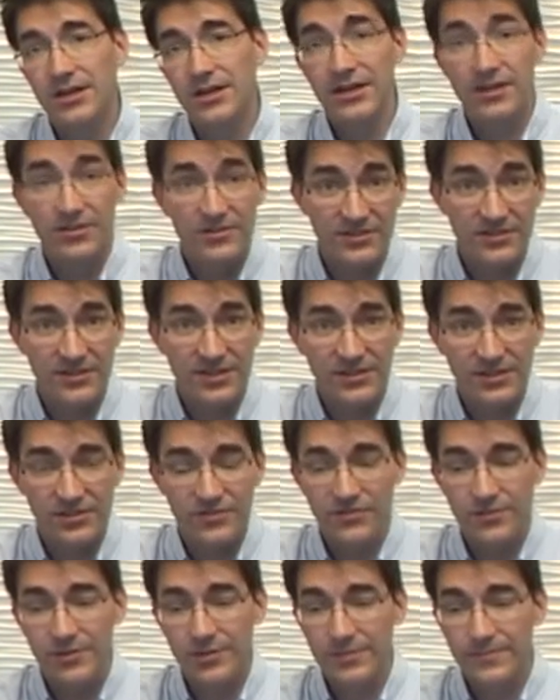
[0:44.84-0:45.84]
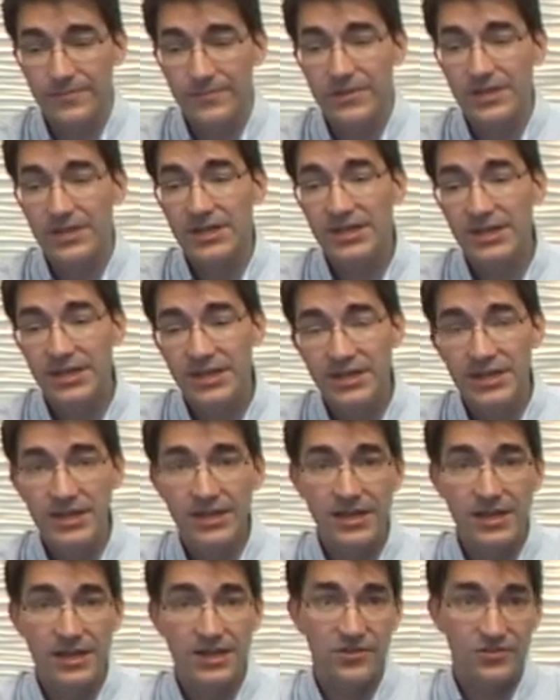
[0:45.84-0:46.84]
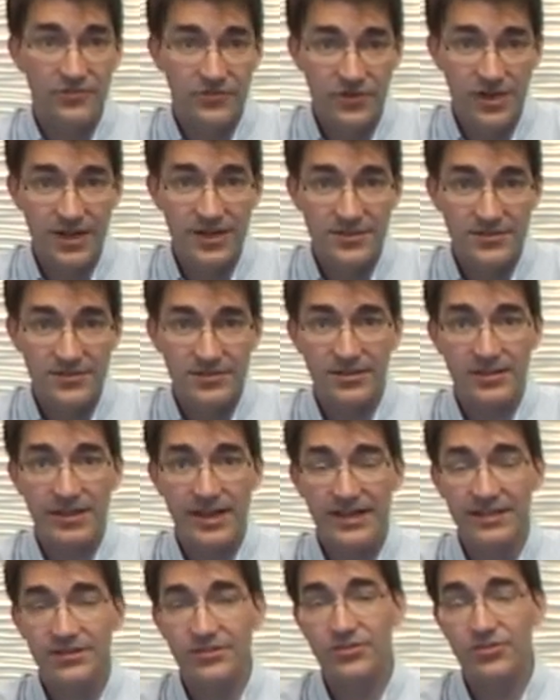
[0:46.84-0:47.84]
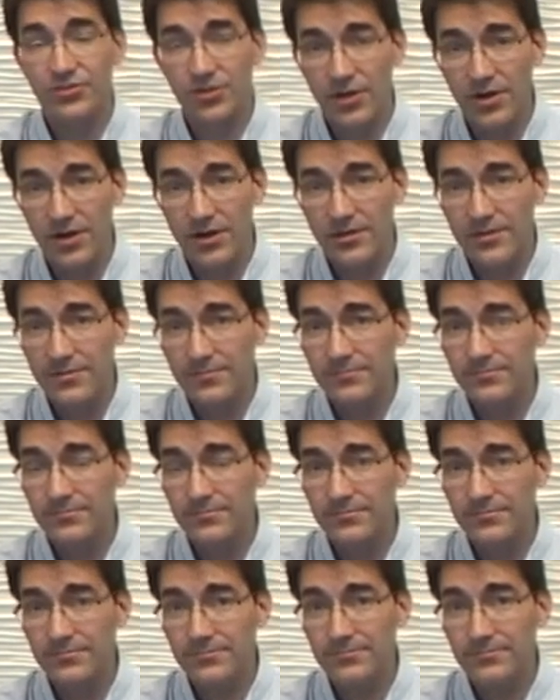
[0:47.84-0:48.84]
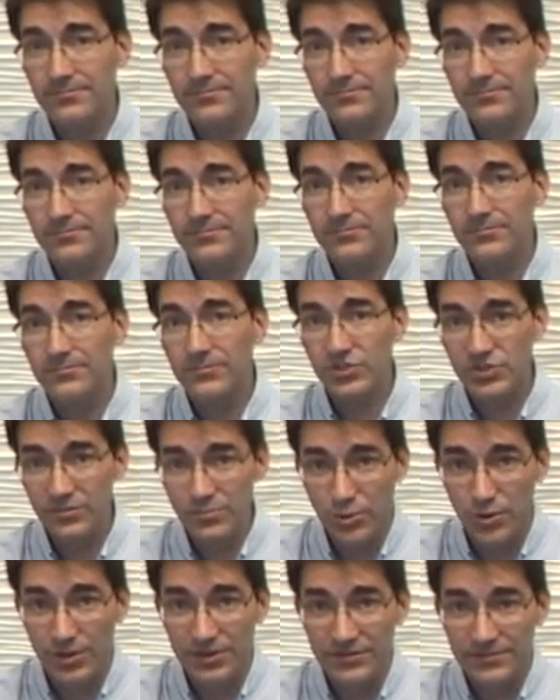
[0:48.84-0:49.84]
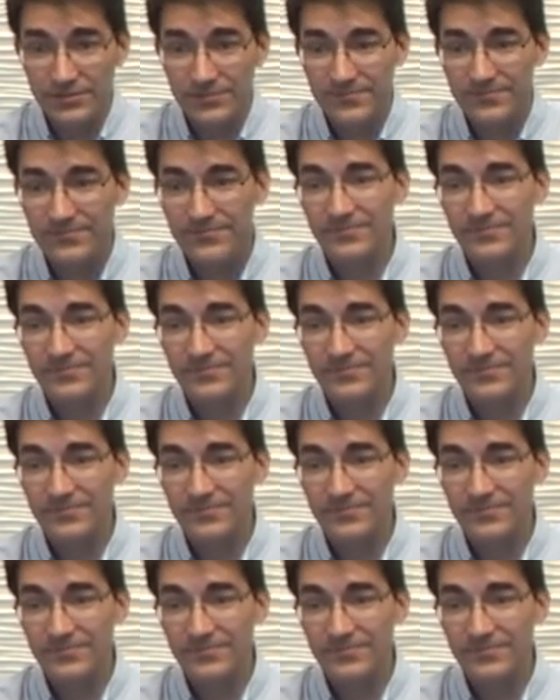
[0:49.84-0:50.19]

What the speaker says: Here's a sentence for you. He and his friends like to talk sports.